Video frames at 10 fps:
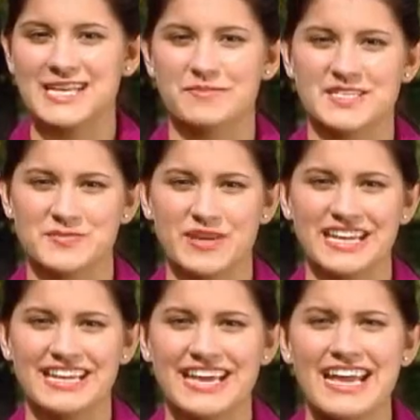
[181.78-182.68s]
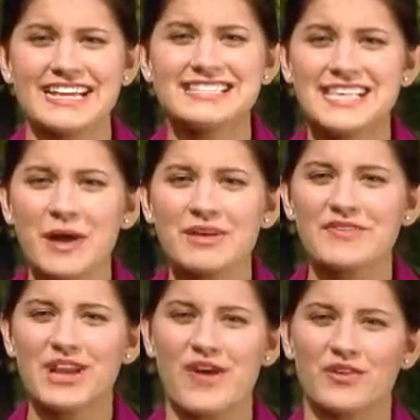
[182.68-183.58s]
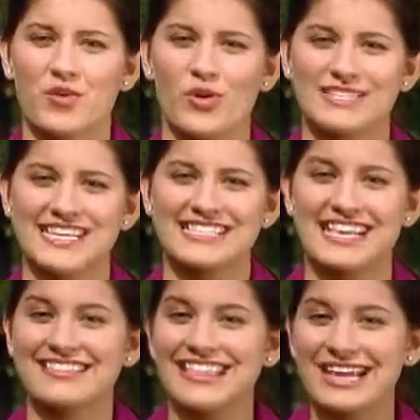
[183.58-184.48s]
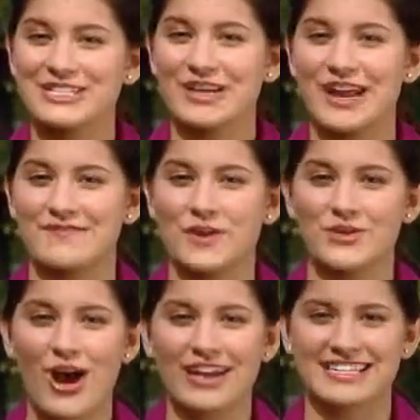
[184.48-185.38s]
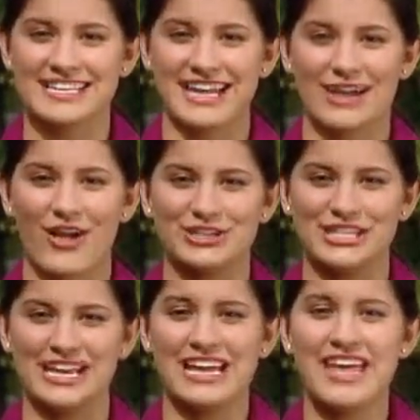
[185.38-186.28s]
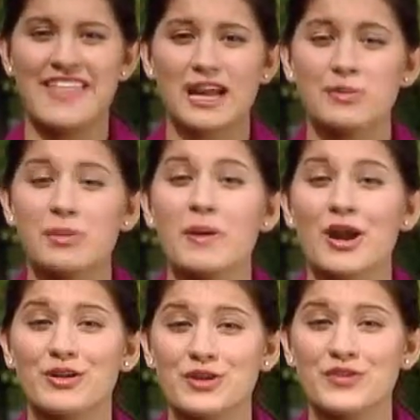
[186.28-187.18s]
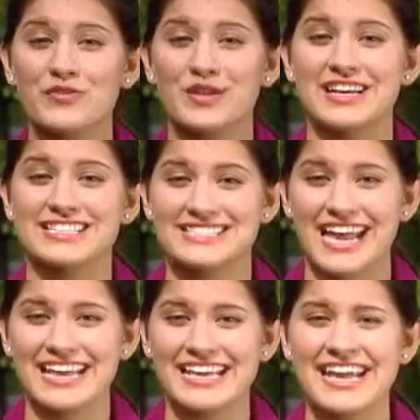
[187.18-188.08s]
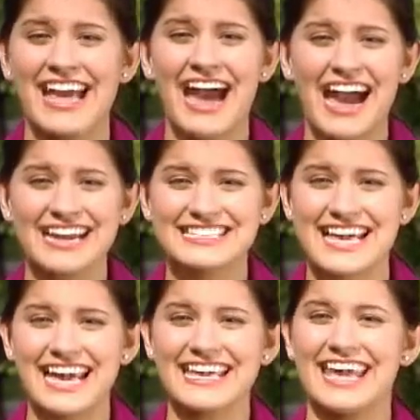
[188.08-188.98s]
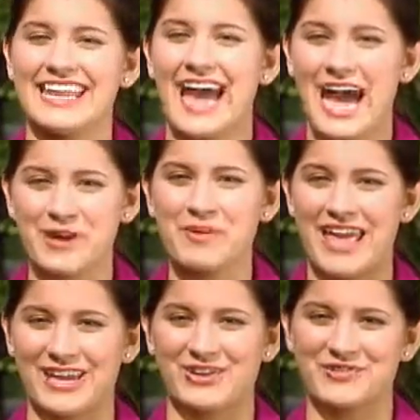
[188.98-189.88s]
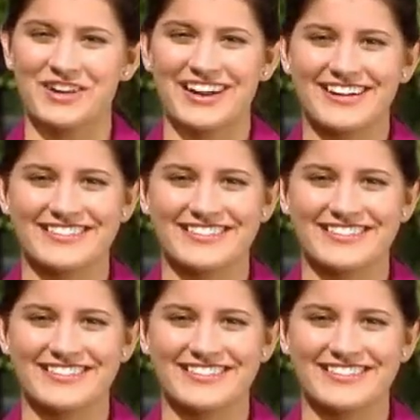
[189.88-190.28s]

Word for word: up to speed, and some even offer courses in laser and photonics technology that can prepare you for an exciting, high-tech, and high-paying career.